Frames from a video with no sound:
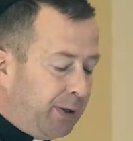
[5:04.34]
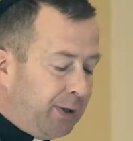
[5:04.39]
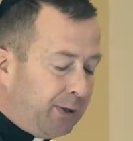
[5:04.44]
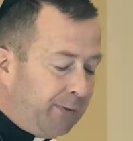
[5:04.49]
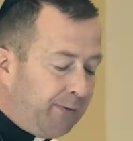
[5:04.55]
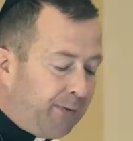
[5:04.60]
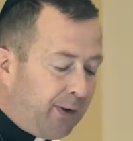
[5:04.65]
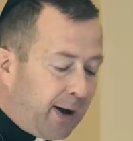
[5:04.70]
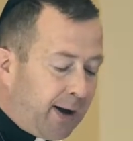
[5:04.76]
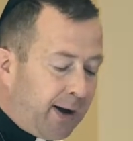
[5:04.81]
is
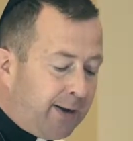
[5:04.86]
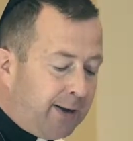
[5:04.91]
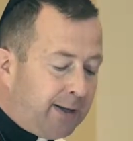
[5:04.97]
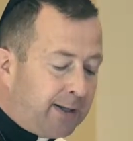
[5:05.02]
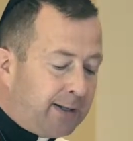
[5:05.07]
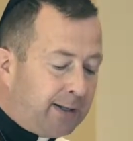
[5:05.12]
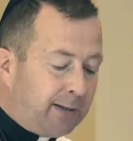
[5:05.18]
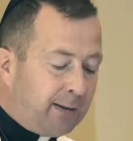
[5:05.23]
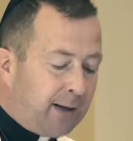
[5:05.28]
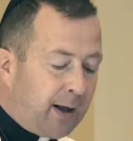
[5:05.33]
defined
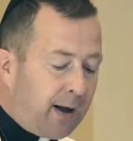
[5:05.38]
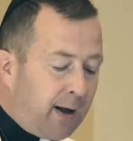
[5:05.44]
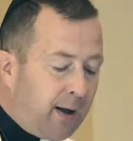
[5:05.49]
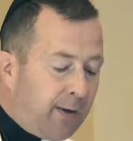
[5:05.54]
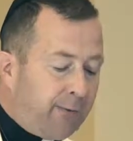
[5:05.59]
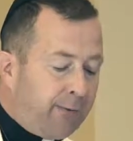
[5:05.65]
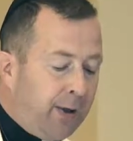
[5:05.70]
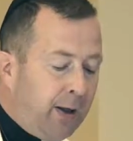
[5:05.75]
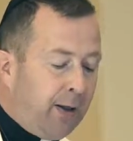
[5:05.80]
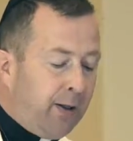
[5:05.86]
as
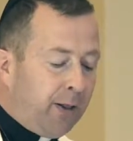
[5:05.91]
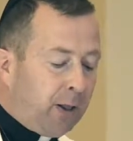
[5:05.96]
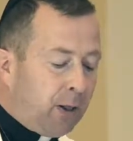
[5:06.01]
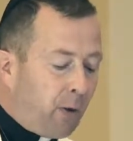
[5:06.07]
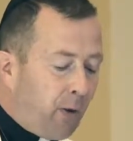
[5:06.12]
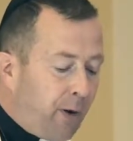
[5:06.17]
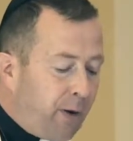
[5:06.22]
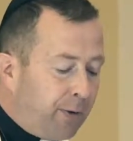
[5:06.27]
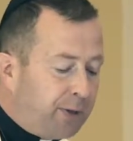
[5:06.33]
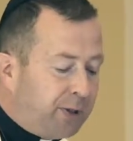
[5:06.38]
love,
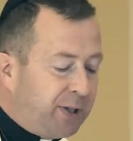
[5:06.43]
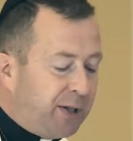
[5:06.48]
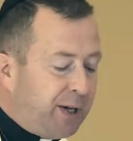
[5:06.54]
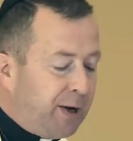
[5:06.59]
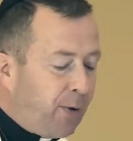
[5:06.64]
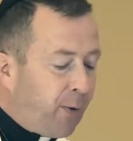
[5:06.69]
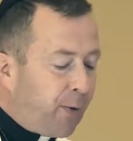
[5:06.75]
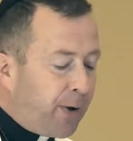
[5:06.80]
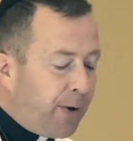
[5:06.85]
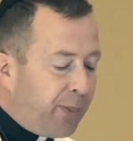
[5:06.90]
loyalty,
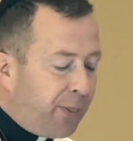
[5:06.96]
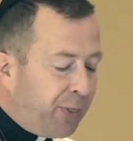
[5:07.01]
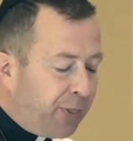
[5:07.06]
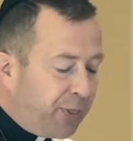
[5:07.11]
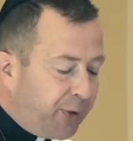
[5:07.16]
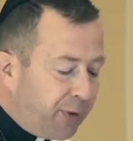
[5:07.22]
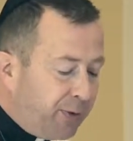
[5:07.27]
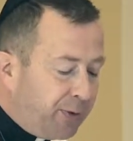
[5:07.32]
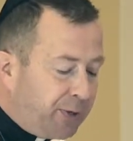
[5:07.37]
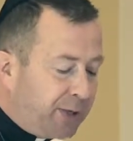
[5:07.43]
or
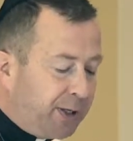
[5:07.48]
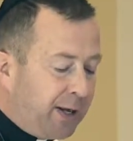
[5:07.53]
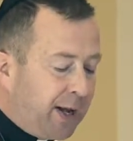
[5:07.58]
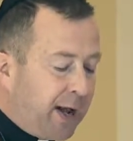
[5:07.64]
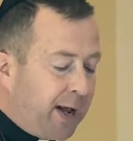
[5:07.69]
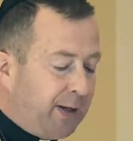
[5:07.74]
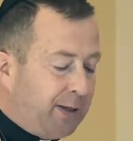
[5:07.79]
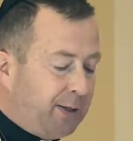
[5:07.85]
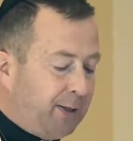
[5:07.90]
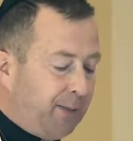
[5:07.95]

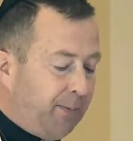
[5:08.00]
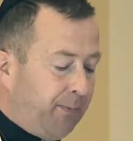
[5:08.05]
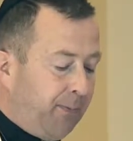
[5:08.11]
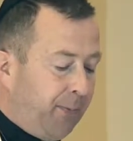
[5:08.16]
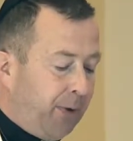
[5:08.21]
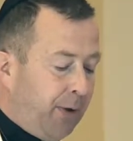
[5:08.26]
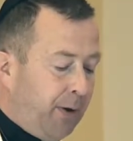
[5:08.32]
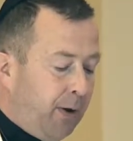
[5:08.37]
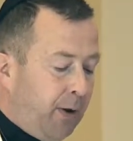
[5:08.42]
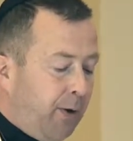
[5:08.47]
enthusiasm
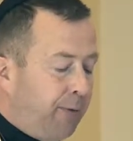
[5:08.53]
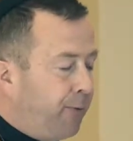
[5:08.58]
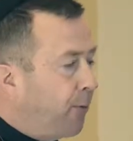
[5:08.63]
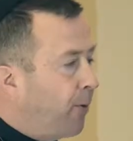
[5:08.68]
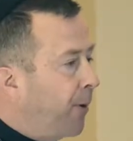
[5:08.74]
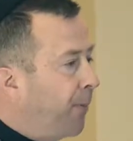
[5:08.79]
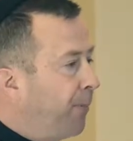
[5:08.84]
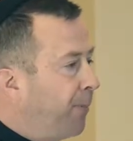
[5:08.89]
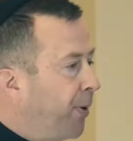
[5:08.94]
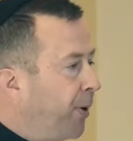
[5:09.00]

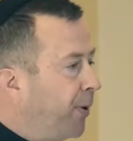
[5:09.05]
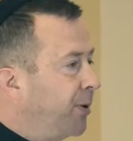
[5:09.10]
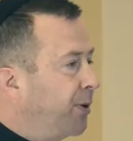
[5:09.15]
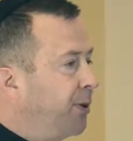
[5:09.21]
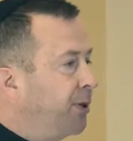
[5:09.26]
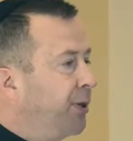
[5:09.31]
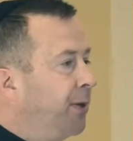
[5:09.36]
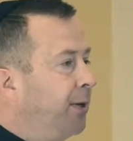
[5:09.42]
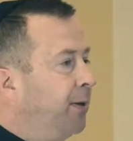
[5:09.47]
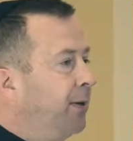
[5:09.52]
for a
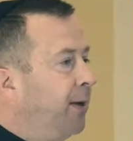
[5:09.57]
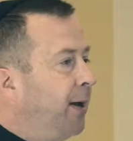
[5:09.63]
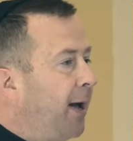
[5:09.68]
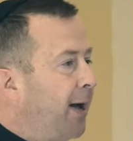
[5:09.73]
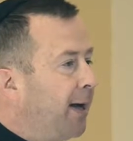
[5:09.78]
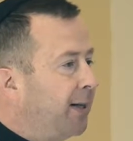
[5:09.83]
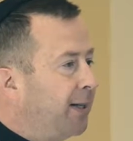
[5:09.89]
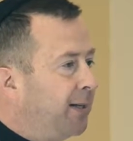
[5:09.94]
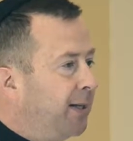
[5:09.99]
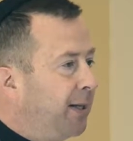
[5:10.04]
person,
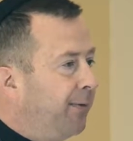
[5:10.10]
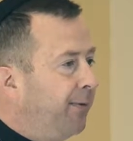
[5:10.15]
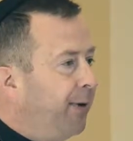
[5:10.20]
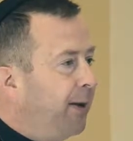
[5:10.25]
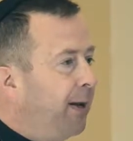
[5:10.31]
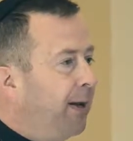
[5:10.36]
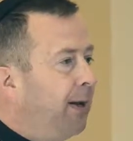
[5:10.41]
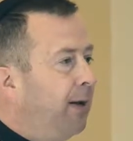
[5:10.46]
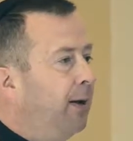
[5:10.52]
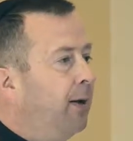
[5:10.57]

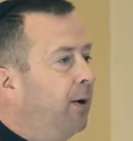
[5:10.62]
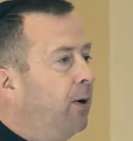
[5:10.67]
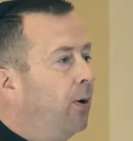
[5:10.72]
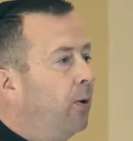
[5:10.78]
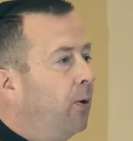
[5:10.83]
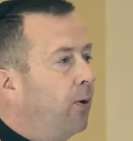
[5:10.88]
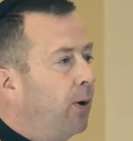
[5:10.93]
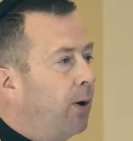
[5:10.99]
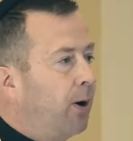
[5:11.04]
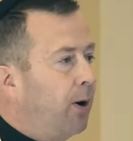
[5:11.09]
activity,
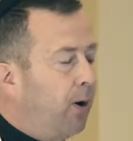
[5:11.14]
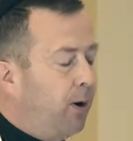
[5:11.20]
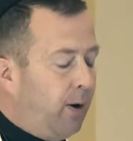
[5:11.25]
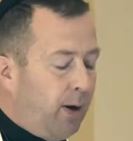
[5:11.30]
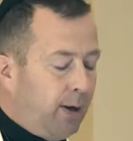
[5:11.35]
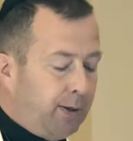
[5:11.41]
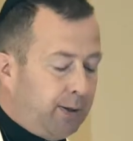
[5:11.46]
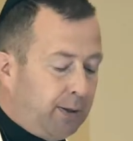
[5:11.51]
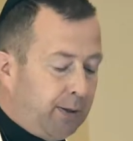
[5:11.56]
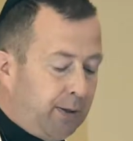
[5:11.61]
or
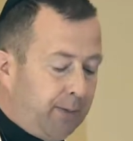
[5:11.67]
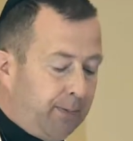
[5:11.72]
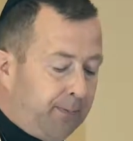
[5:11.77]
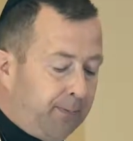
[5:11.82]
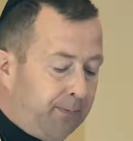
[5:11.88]
cause.